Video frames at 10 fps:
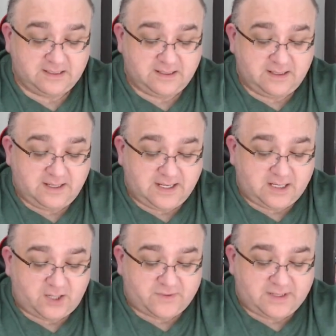He
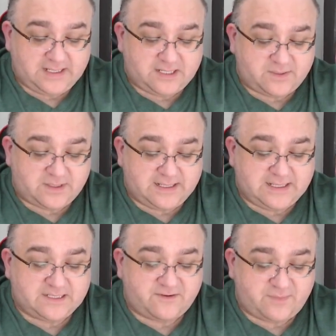overlaid her with
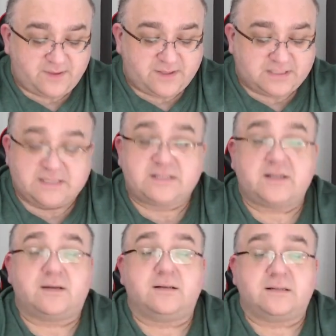ideas of mothers and
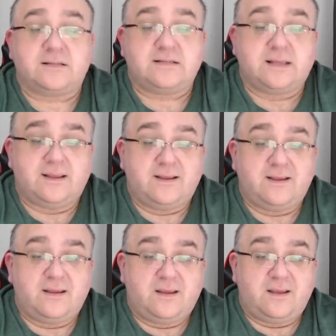sons and
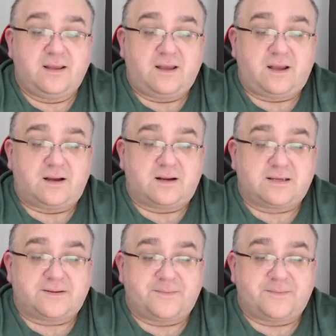hugs